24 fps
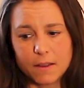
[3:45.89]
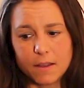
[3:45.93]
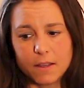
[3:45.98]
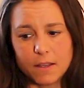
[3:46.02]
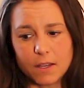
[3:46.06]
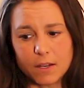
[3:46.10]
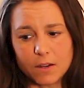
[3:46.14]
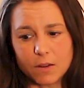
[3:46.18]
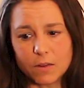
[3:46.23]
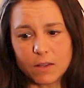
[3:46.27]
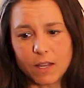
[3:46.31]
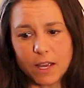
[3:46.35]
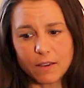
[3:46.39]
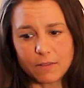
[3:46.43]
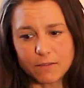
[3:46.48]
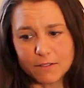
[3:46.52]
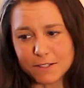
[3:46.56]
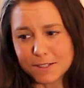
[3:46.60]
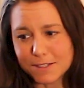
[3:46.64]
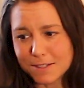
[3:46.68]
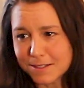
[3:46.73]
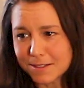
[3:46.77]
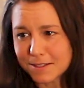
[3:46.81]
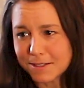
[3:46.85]
life
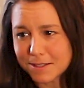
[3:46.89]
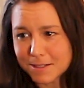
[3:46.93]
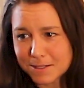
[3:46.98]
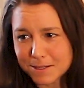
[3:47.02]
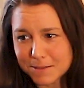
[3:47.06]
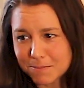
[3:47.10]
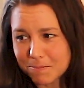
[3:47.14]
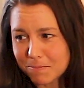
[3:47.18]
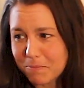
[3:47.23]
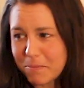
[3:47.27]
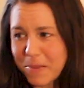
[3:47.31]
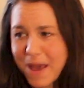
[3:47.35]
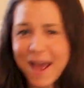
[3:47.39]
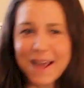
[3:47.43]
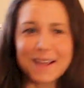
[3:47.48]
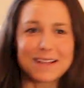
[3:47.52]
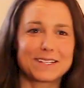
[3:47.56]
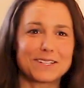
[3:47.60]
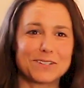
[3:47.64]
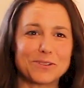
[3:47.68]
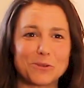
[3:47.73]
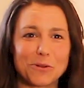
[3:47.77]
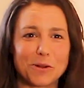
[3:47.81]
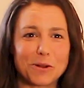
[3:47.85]
is
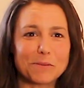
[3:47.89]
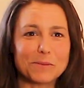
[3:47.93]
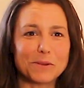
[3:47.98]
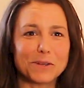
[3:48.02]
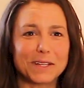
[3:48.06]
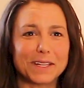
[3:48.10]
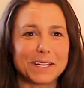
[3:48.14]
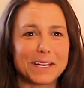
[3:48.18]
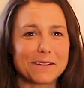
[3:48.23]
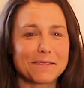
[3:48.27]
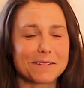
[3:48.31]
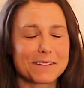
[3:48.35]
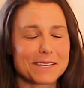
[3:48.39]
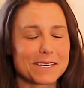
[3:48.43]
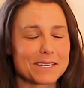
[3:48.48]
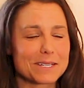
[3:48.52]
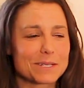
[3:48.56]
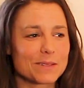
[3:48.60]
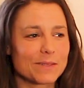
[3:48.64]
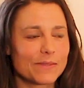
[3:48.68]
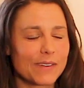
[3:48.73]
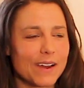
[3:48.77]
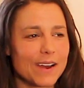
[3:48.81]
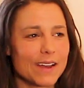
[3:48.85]
back to normal and
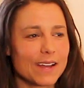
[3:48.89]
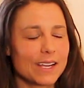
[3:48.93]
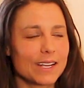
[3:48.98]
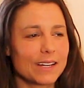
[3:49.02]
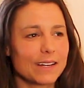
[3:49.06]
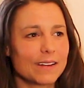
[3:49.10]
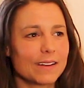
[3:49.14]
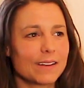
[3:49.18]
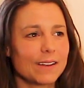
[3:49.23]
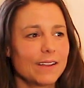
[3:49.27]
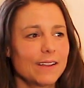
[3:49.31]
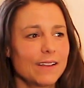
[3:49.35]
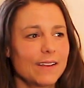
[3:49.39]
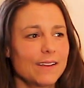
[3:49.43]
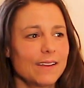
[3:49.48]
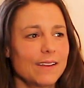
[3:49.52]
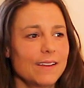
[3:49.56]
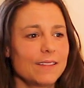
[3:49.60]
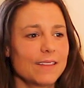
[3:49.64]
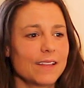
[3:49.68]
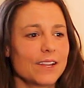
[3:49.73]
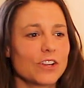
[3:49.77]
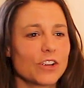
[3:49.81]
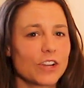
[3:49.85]
everything's fine. And
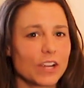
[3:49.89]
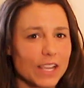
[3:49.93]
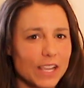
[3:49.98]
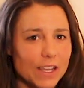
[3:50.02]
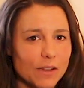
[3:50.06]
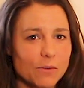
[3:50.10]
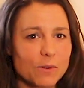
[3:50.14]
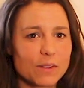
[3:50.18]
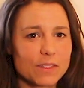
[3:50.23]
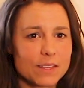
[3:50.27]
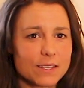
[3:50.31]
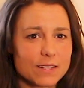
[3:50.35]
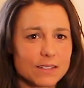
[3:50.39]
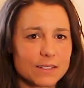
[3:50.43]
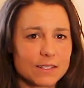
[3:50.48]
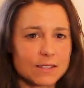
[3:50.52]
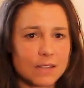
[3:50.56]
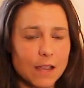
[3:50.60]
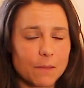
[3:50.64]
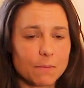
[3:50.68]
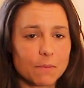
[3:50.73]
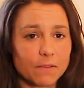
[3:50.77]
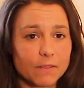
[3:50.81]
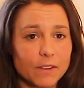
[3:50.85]
then you're hit with this
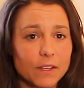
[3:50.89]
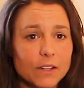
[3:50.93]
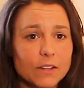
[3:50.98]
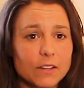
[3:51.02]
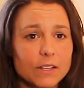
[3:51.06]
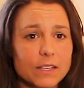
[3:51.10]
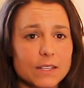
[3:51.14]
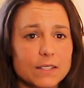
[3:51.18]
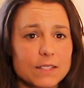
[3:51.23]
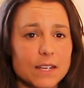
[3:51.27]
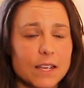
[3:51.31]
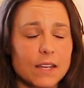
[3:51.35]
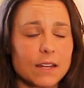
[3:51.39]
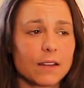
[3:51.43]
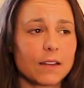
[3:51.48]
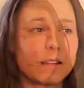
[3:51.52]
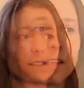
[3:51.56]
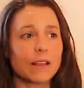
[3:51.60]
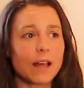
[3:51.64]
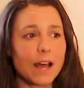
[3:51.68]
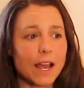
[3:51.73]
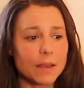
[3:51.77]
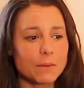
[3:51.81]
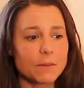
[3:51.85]
type of illness. And
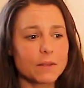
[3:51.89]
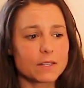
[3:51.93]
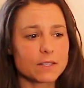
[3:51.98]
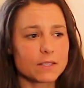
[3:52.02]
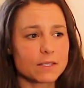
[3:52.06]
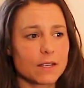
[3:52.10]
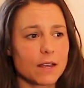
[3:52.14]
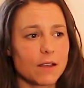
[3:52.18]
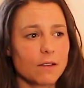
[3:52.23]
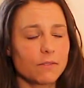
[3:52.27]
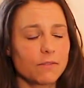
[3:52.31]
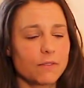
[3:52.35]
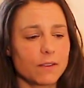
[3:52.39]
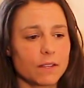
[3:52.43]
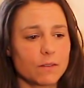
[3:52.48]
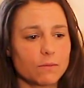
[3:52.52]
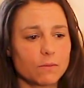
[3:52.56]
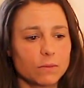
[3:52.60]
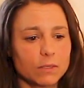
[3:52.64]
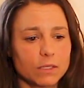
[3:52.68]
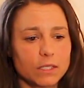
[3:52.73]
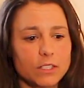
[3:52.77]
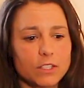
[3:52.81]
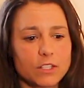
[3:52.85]
Lyme itself, it
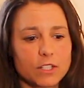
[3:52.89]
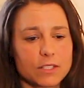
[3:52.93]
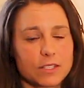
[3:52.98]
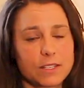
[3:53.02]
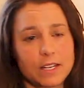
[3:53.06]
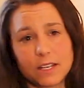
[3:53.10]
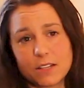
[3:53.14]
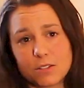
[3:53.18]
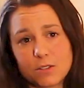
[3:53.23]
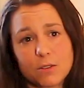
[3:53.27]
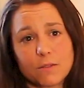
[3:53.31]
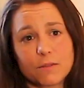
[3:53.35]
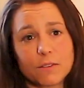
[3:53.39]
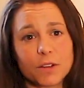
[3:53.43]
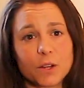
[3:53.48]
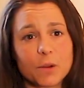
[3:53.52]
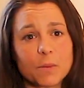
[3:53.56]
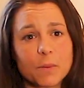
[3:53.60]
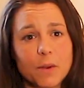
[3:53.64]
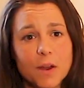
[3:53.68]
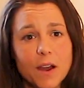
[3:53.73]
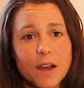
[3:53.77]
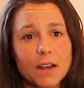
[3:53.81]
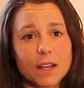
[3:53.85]
really just takes over your
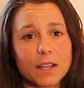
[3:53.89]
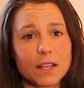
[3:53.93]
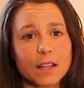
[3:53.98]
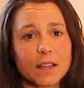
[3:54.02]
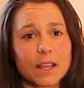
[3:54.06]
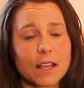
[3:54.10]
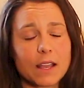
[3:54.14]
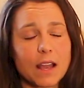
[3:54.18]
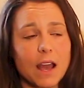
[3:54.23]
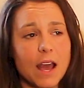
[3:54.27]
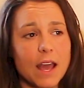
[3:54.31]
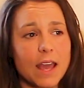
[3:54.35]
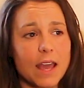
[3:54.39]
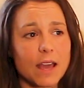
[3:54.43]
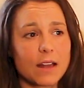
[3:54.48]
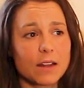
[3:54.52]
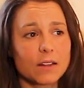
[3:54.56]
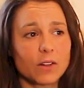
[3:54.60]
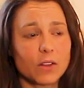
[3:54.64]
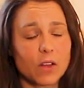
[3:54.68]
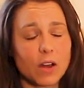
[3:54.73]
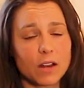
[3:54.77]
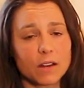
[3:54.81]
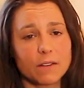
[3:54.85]
body. Like I had
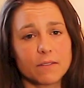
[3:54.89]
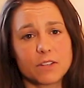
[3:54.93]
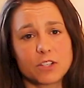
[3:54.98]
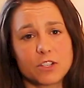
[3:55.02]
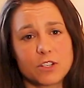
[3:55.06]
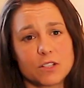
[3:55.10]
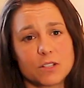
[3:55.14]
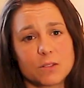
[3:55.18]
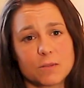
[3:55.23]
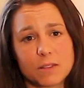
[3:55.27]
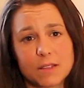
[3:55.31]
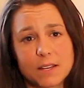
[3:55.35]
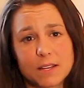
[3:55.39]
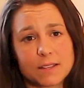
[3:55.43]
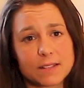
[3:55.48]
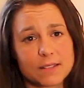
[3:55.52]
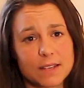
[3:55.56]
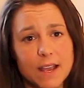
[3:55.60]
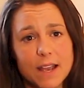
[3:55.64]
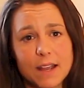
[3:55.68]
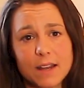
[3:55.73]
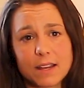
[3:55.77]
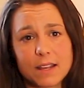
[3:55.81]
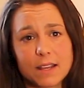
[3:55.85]
a lot of issues with
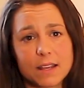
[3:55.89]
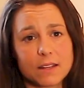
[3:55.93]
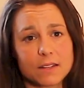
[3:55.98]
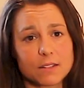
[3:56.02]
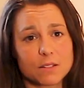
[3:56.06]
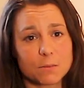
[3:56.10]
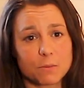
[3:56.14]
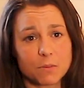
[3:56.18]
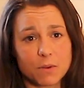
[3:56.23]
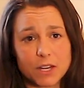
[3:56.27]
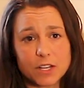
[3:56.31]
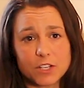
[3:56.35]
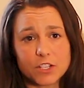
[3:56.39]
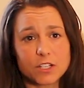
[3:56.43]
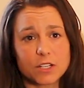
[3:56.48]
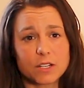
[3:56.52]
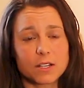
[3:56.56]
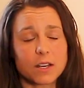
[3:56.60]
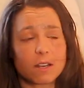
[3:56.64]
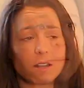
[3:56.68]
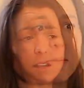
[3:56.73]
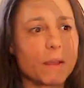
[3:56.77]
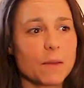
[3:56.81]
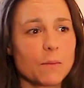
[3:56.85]
anxiety and
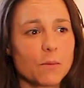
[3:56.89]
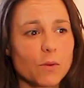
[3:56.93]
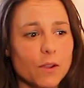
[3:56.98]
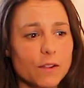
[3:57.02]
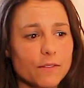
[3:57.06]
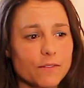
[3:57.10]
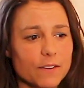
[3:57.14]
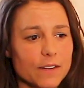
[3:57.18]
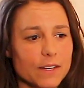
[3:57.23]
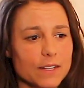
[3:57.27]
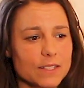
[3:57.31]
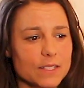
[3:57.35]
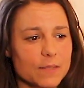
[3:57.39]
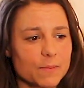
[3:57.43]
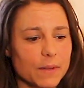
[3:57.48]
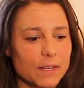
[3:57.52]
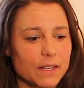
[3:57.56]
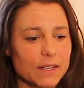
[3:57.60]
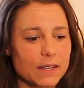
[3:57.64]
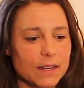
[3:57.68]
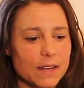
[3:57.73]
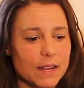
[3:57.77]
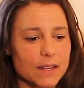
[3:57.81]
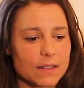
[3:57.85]
depression. My boyfriend
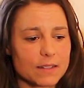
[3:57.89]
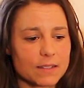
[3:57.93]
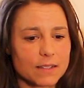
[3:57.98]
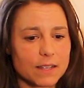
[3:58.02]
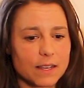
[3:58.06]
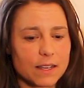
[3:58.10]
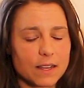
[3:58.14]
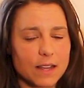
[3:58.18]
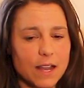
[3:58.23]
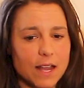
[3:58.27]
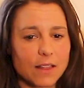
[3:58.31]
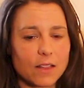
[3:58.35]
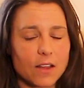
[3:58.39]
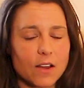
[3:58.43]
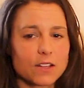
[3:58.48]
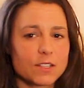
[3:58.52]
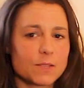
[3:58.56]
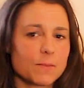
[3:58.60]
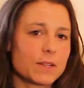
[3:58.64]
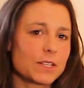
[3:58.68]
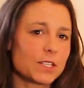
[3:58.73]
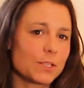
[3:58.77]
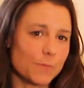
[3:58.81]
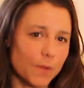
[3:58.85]
explained it as like I
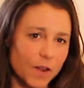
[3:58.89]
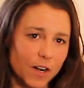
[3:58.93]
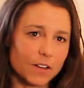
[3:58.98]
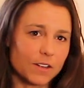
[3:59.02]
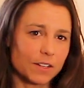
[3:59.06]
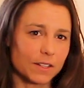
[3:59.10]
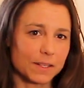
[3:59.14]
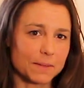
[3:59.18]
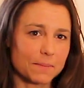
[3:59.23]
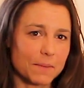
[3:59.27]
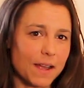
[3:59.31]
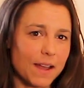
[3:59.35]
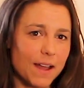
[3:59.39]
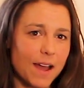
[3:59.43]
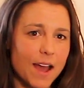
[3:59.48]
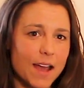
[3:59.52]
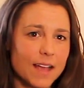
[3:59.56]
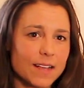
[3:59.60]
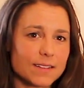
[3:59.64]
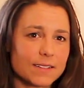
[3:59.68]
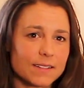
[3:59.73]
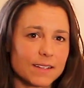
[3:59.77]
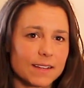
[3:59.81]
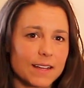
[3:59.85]
lost my sparkle in my
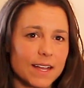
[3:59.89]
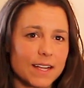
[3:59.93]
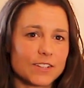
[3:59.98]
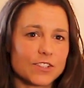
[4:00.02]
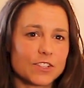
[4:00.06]
eyes. Like I